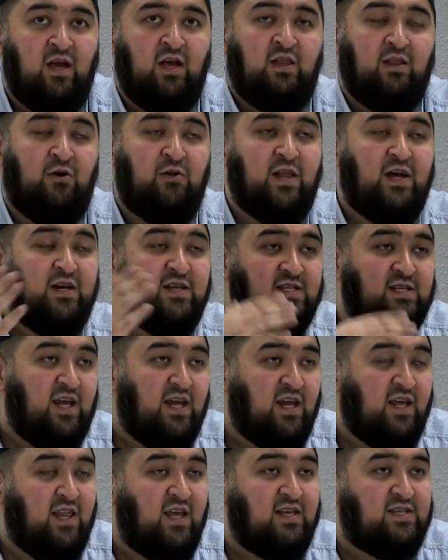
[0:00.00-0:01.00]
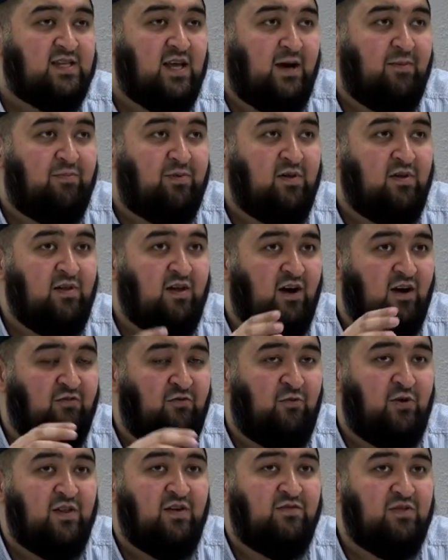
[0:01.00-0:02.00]
Now let us take an example of
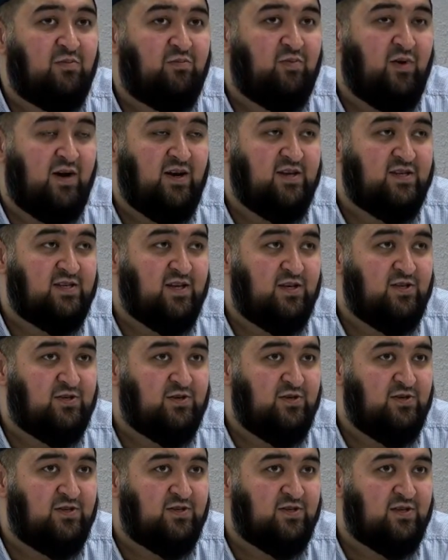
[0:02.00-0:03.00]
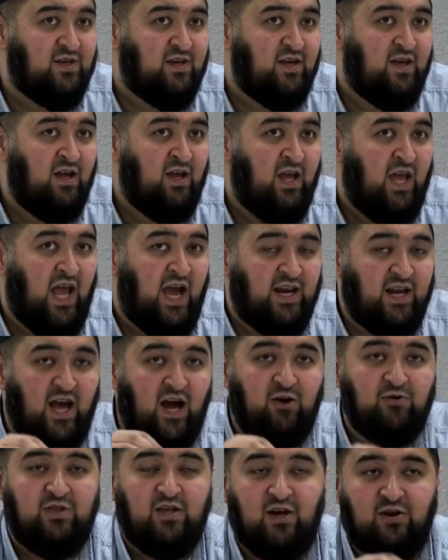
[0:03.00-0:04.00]
one of the predecessors and
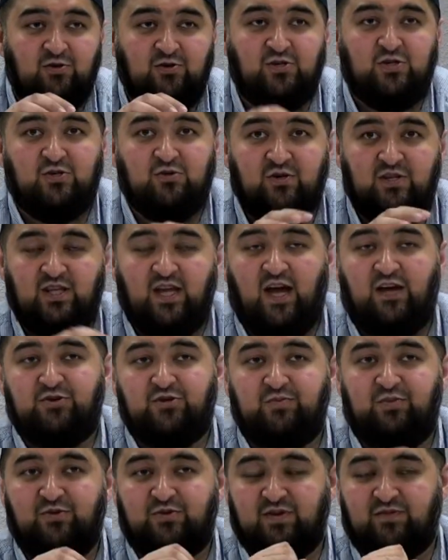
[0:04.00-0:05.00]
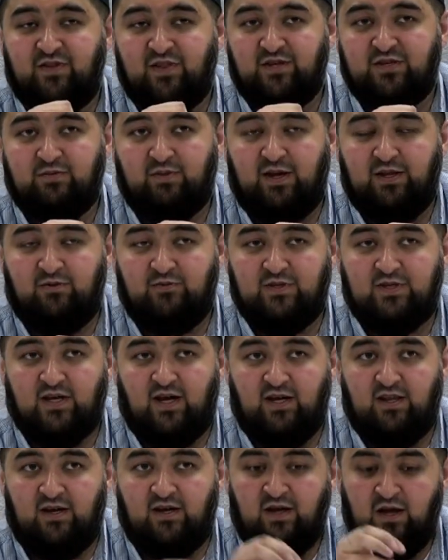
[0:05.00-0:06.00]
how they understood the attributes of Allah subhanahu wa
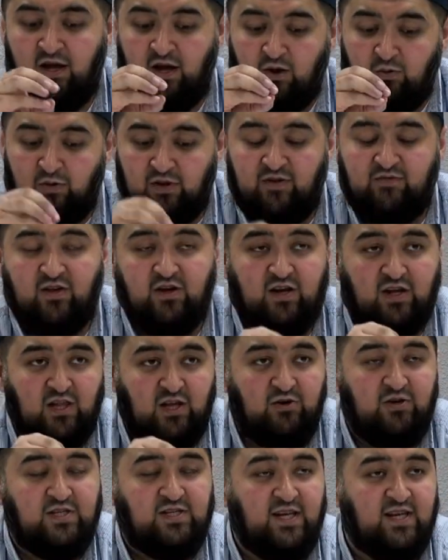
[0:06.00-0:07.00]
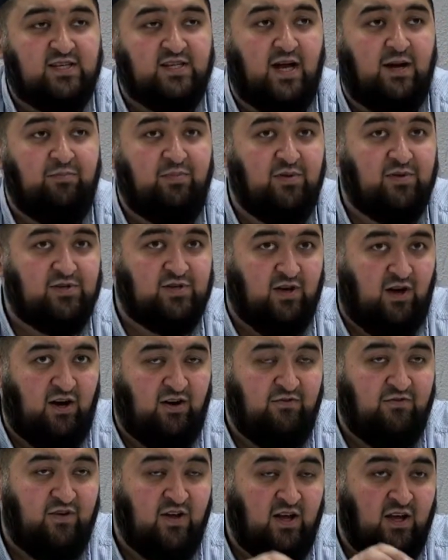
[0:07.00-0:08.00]
ta'ala. One of the clearest examples
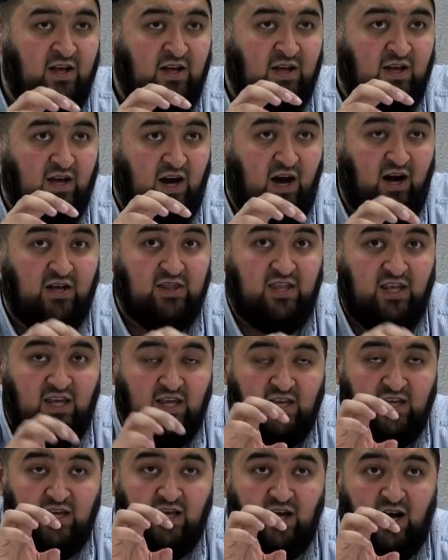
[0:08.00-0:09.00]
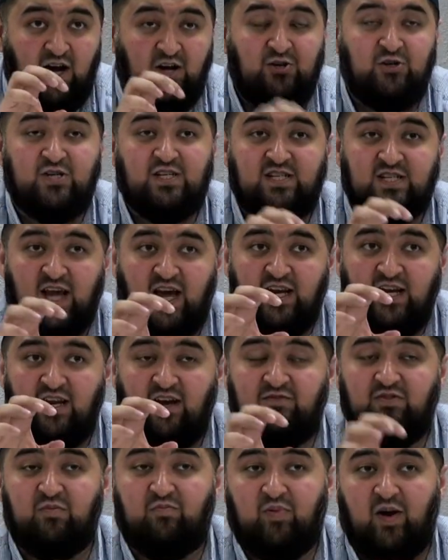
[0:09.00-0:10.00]
of the understanding
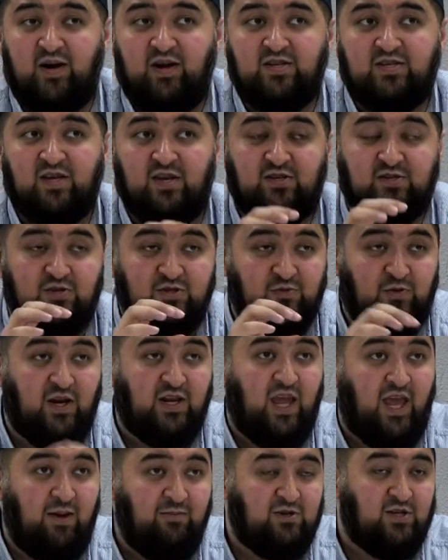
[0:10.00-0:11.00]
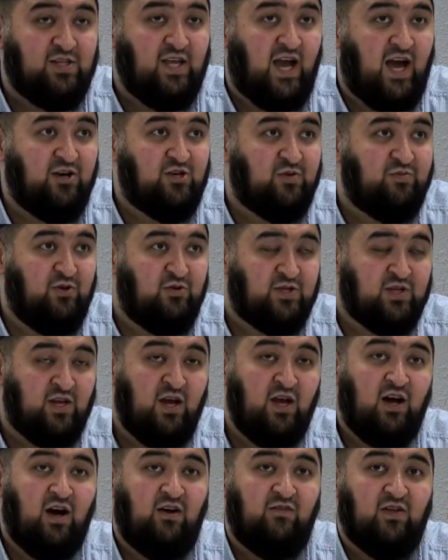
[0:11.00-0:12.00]
of the predecessors when it came to the attributes
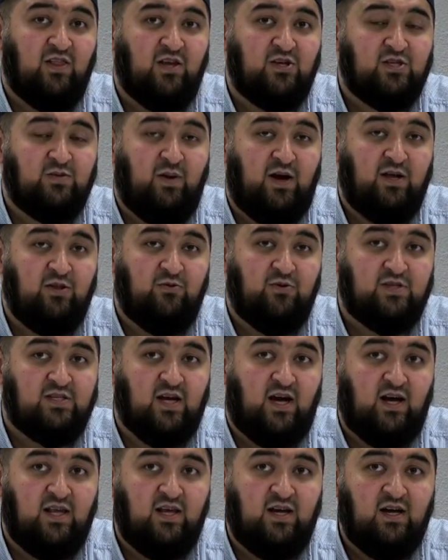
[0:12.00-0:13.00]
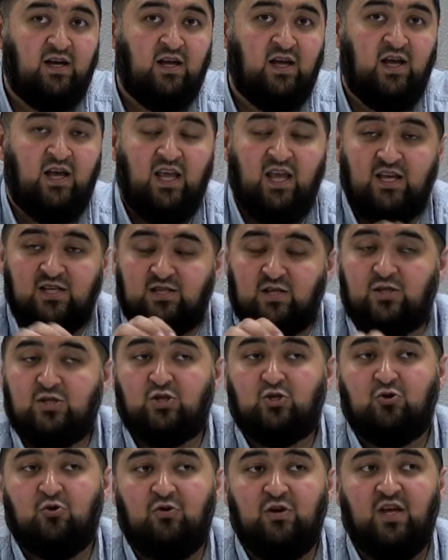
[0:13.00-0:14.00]
of Allah subhanahu wa ta'ala is the
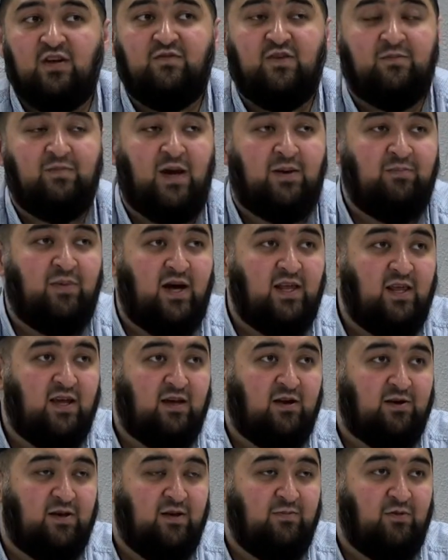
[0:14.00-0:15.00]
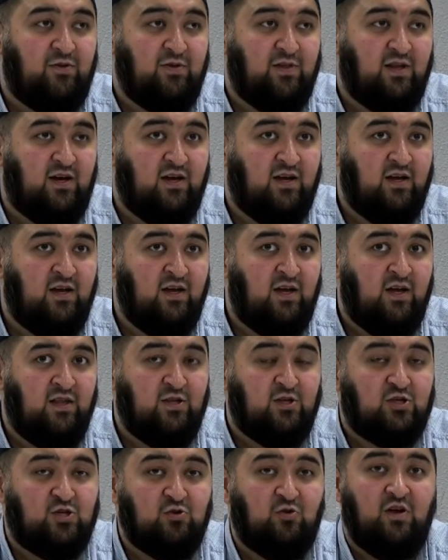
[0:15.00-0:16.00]
story of Imam Malik rahimahullah.
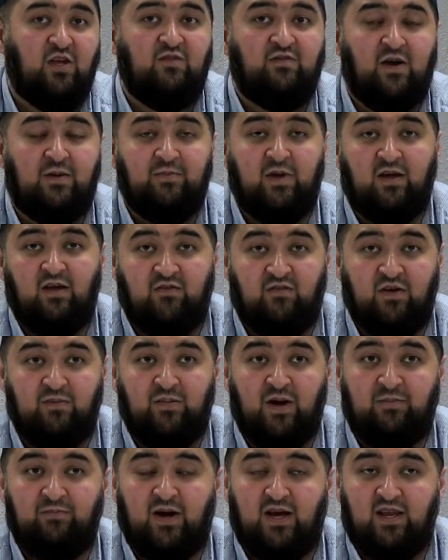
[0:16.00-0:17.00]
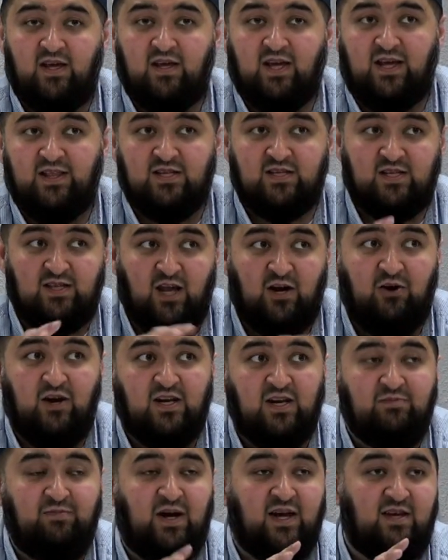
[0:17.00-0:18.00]
The story of Imam Malik, and this is
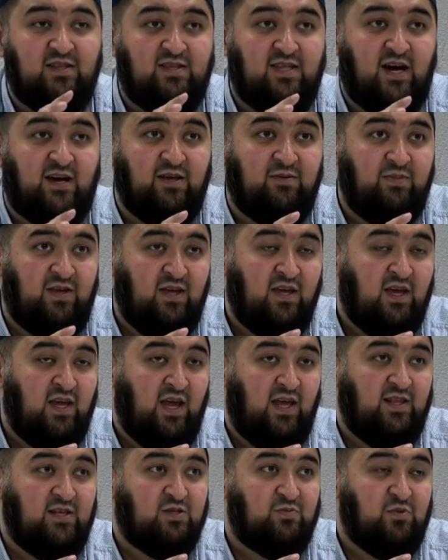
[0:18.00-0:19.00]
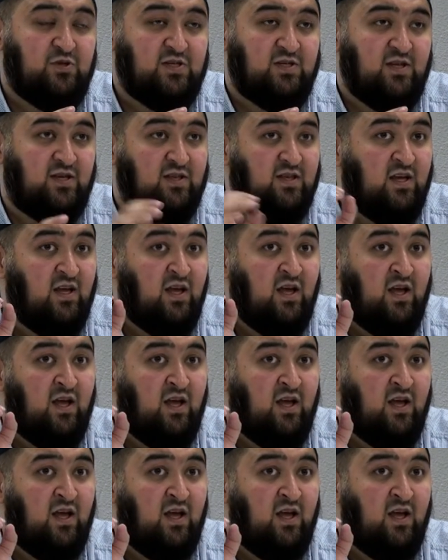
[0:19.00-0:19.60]
narrated by Ad-Darimi in his Musnad.